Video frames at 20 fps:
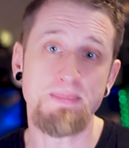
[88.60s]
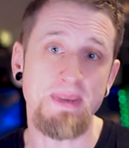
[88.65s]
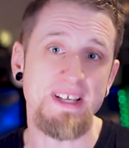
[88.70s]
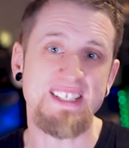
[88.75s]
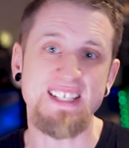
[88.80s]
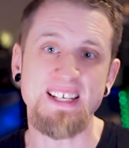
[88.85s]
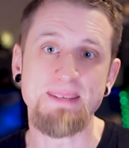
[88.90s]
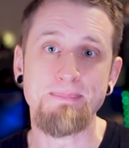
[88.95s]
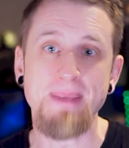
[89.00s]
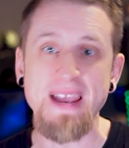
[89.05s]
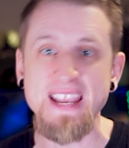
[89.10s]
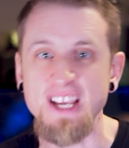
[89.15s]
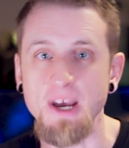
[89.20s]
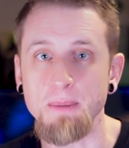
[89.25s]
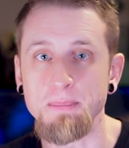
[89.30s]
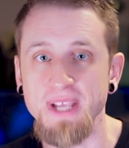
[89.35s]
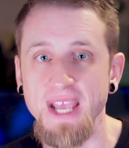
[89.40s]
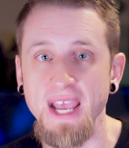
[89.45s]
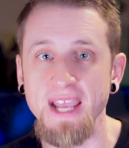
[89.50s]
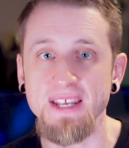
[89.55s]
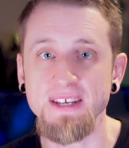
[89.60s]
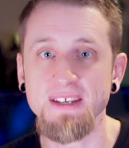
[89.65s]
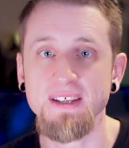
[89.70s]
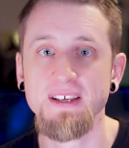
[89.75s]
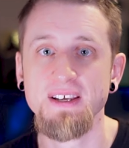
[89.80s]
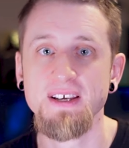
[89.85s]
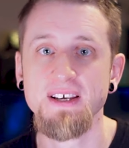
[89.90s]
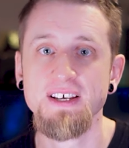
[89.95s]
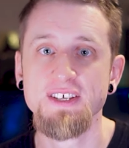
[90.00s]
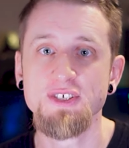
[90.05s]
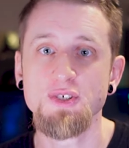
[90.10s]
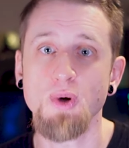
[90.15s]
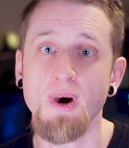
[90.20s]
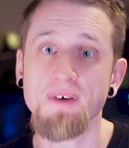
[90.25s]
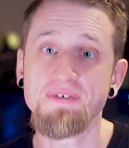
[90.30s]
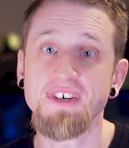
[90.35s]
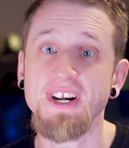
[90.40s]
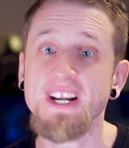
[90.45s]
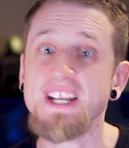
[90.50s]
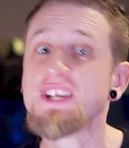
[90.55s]
is basically makeup gain. So
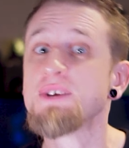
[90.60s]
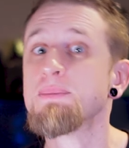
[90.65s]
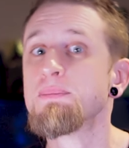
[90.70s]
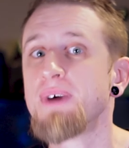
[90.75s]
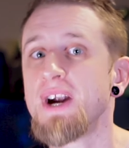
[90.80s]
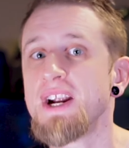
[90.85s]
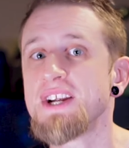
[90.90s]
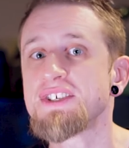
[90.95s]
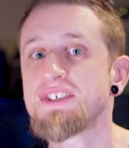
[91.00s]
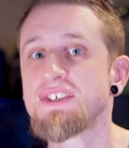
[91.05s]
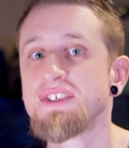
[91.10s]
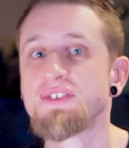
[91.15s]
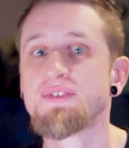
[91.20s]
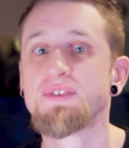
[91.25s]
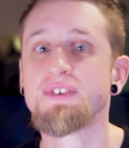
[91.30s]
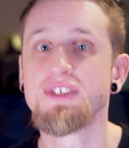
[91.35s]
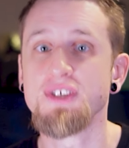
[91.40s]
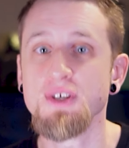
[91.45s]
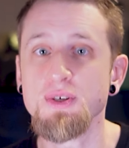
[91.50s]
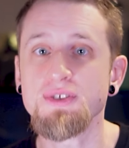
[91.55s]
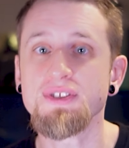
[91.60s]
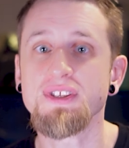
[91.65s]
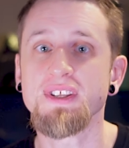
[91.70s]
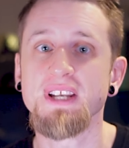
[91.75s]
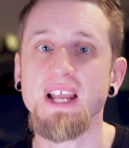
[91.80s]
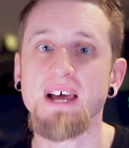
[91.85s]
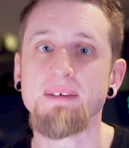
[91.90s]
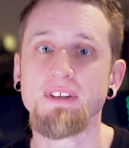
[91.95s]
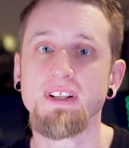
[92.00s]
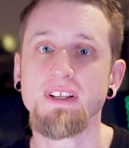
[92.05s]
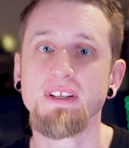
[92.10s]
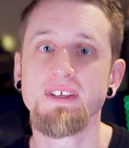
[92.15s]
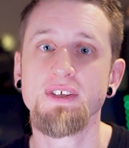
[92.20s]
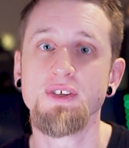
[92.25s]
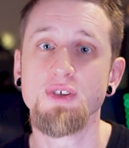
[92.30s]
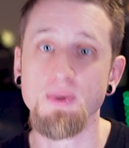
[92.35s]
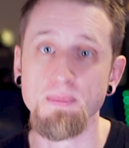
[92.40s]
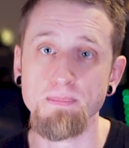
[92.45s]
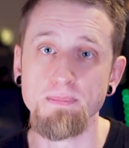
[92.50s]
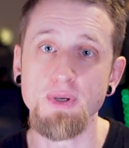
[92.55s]
after any compression has reduced the level,
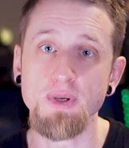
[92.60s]
you can